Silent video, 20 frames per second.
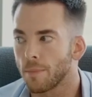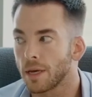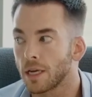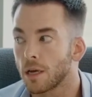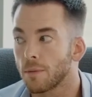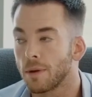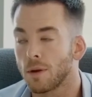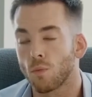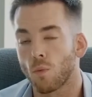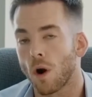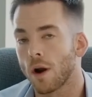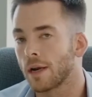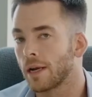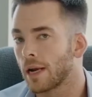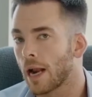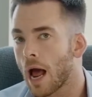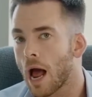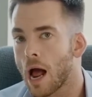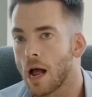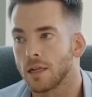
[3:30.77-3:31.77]
It could be
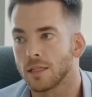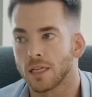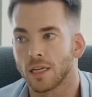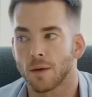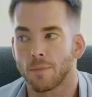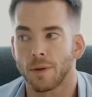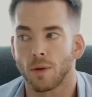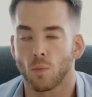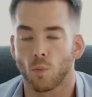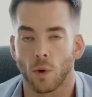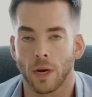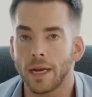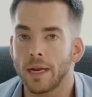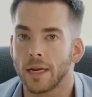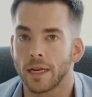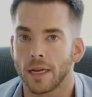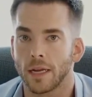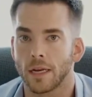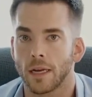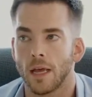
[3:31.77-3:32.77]
running ads, it could be
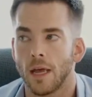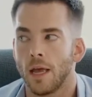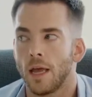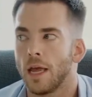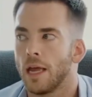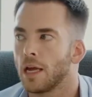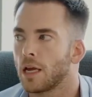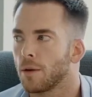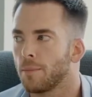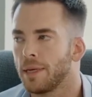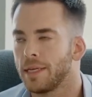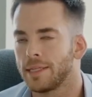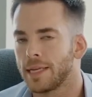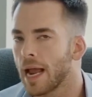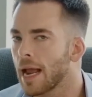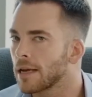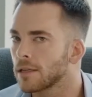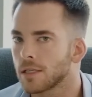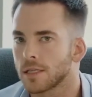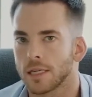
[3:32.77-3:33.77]
reading, it could be
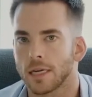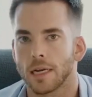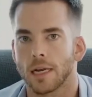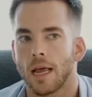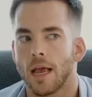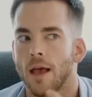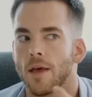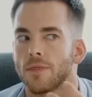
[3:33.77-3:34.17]
dancing.